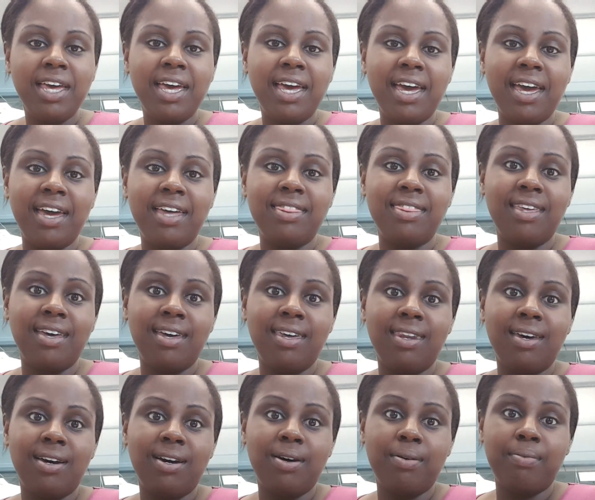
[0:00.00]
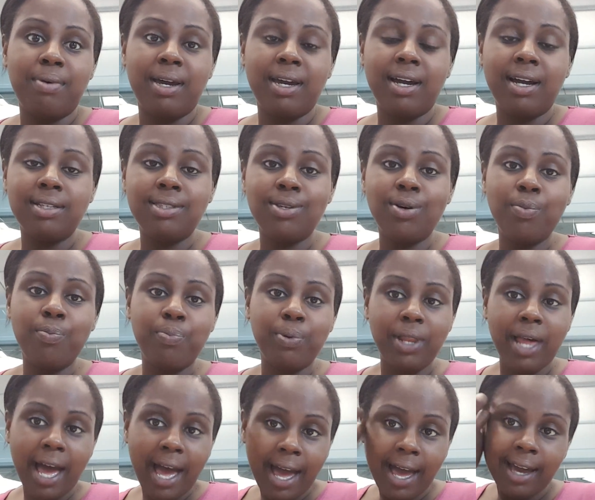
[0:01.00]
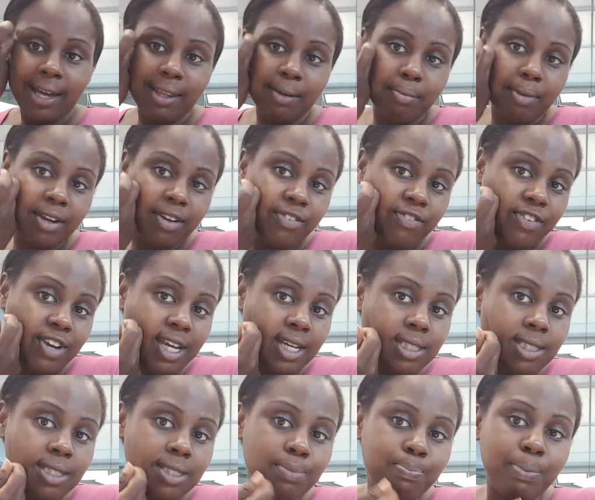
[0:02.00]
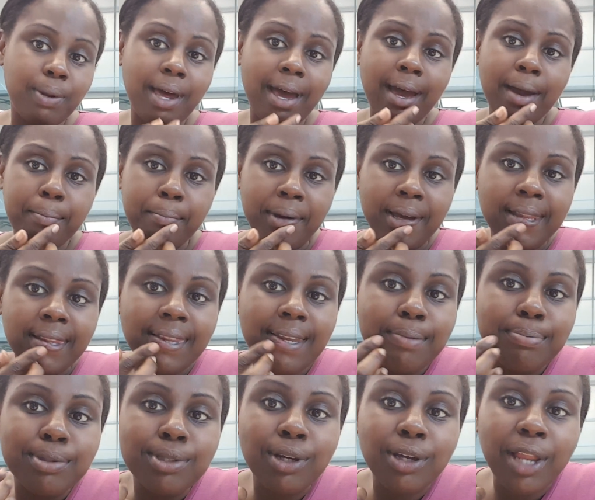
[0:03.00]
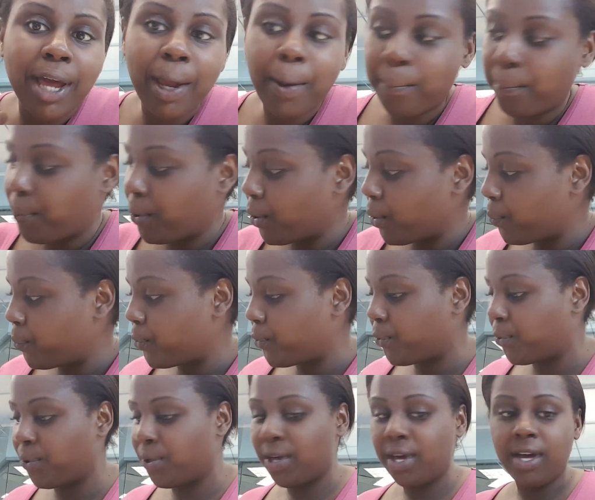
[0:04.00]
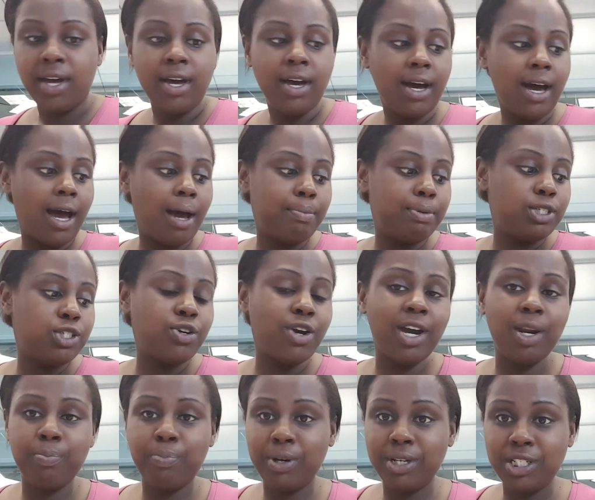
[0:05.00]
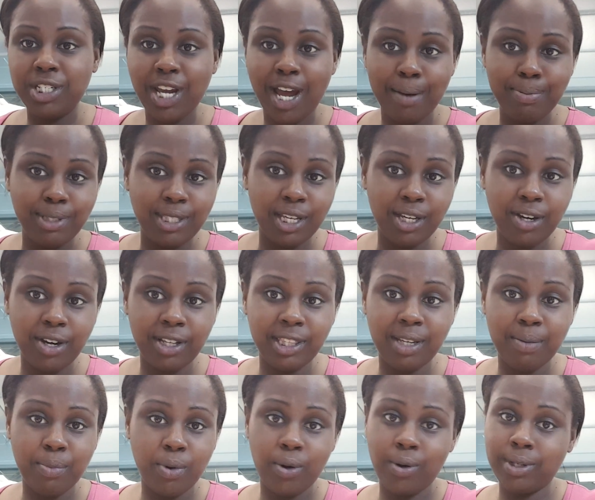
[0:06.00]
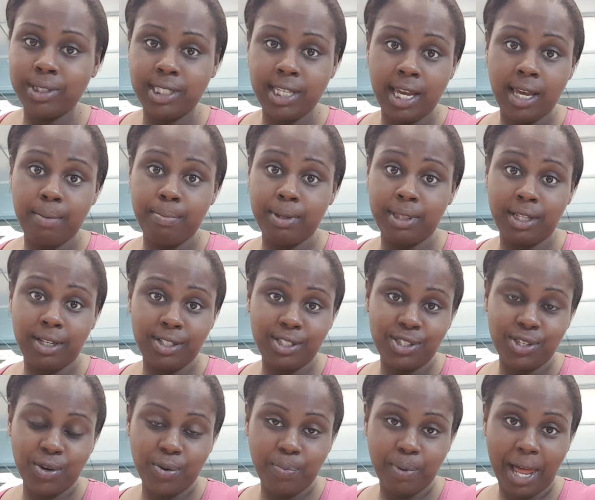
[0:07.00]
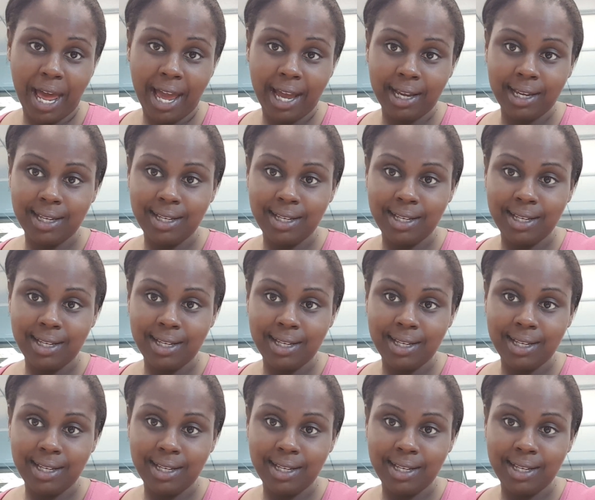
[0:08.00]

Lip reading: And then I got so black. Like my face is black. My lips are like purple. I've been trying to put chapstick on them all day, but they're still black.